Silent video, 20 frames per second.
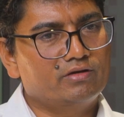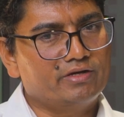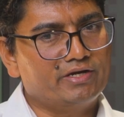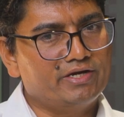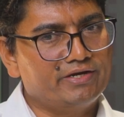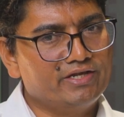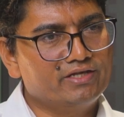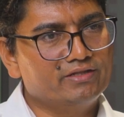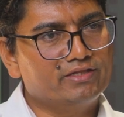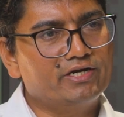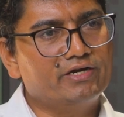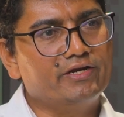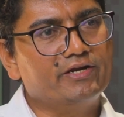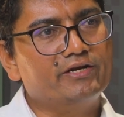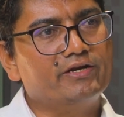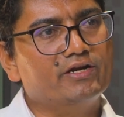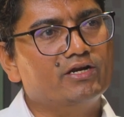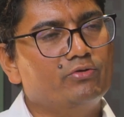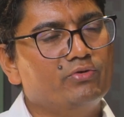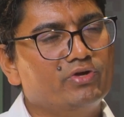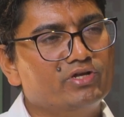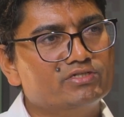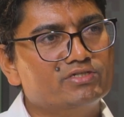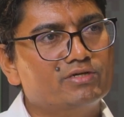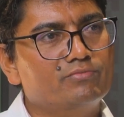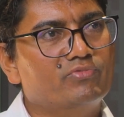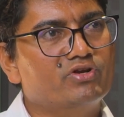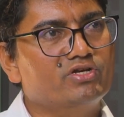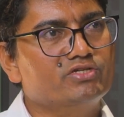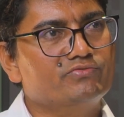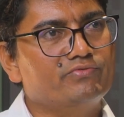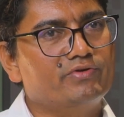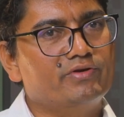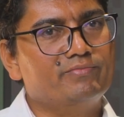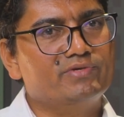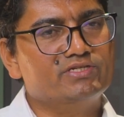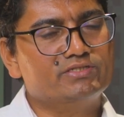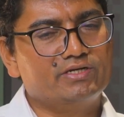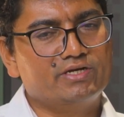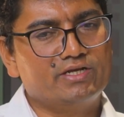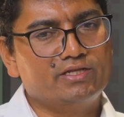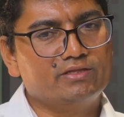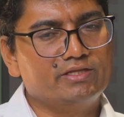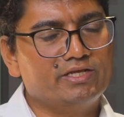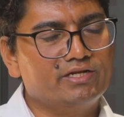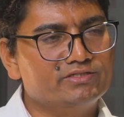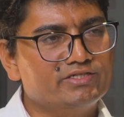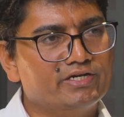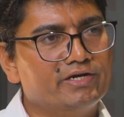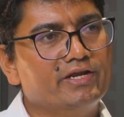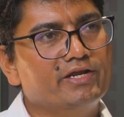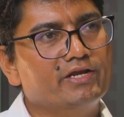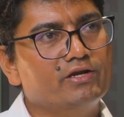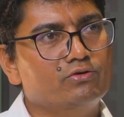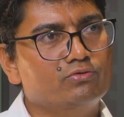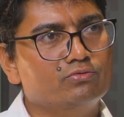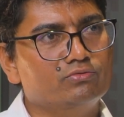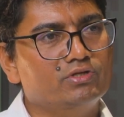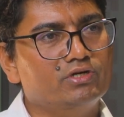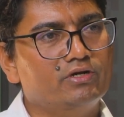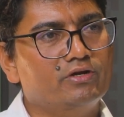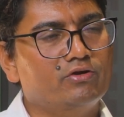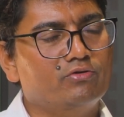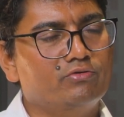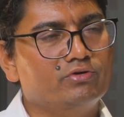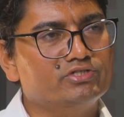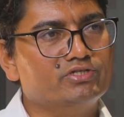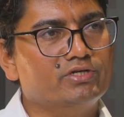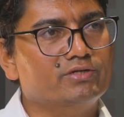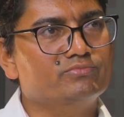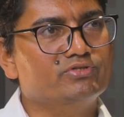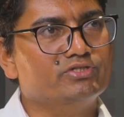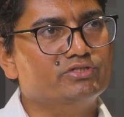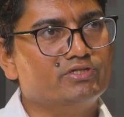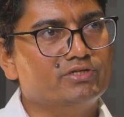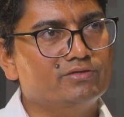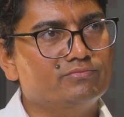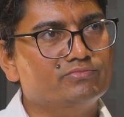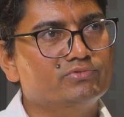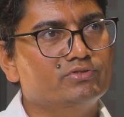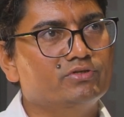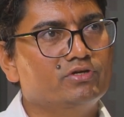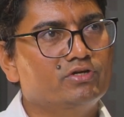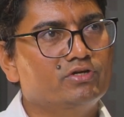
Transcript: getting that data, doing some transformation, and then sending it to the downstream systems.